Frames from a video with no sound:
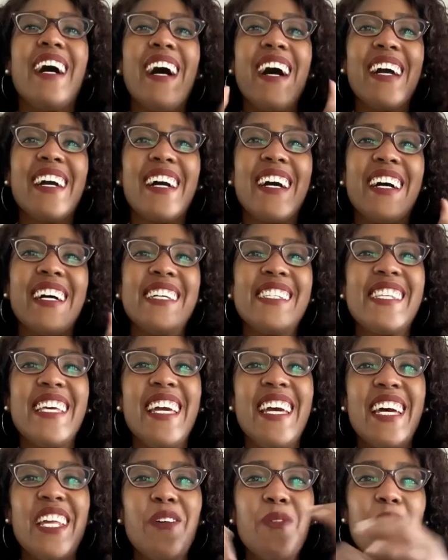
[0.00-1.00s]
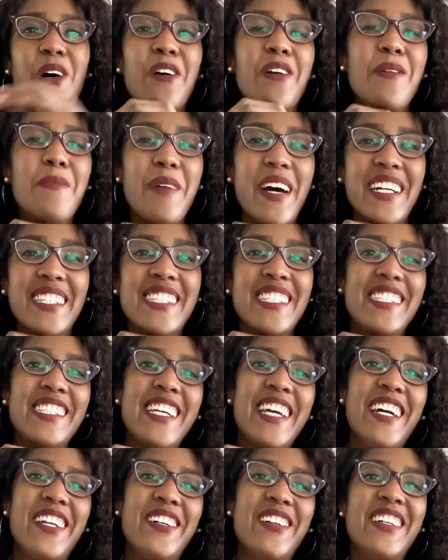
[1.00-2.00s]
Hi guys, and welcome back to the channel.